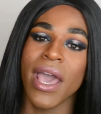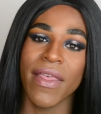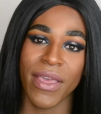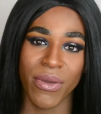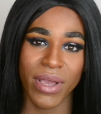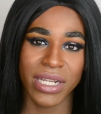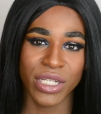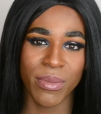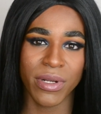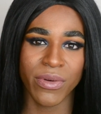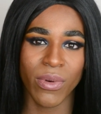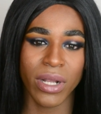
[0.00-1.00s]
Thank you guys so
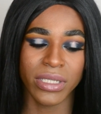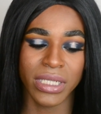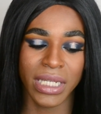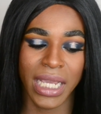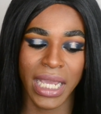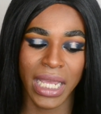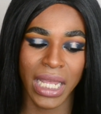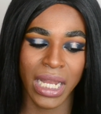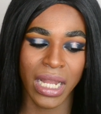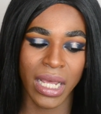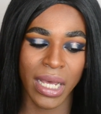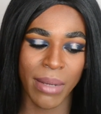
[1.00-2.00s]
much for watching,
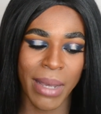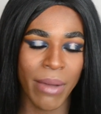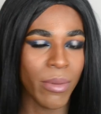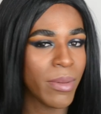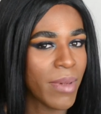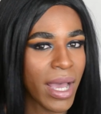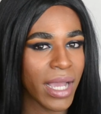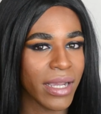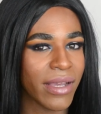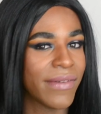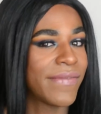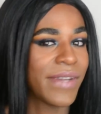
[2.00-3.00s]
and I will be back
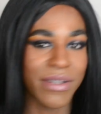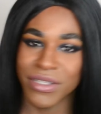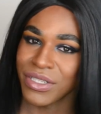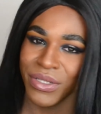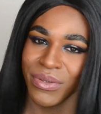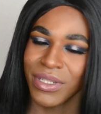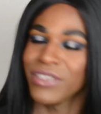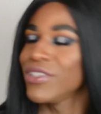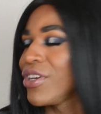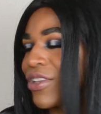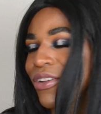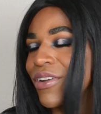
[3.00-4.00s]
very soon.
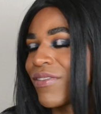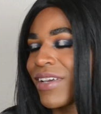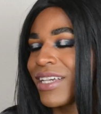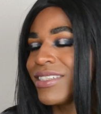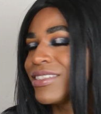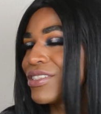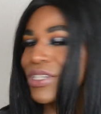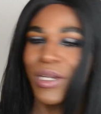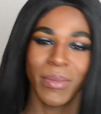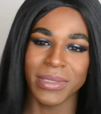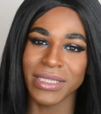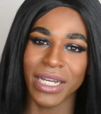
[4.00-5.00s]
Turn on the notifications so you don't
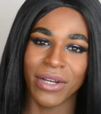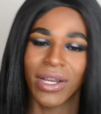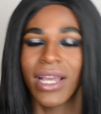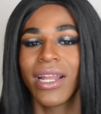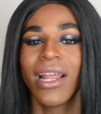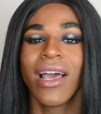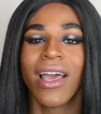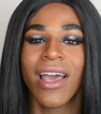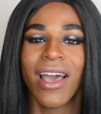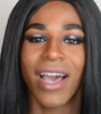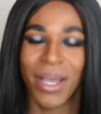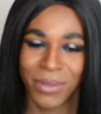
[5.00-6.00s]
miss out, and
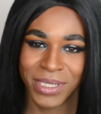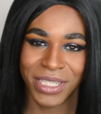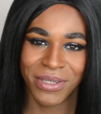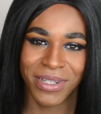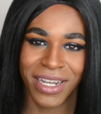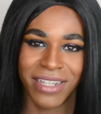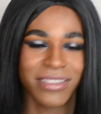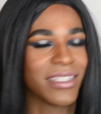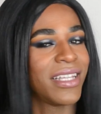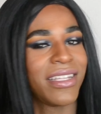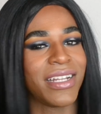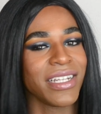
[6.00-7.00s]
I will see you guys
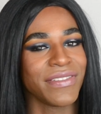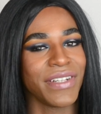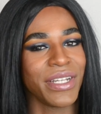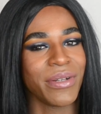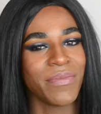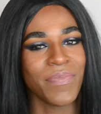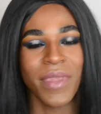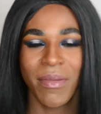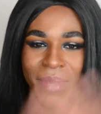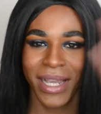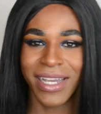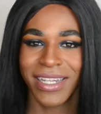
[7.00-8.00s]
in the next video.
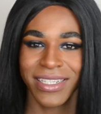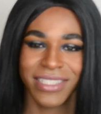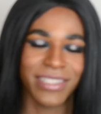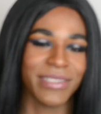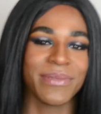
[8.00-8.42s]
Bye, guys.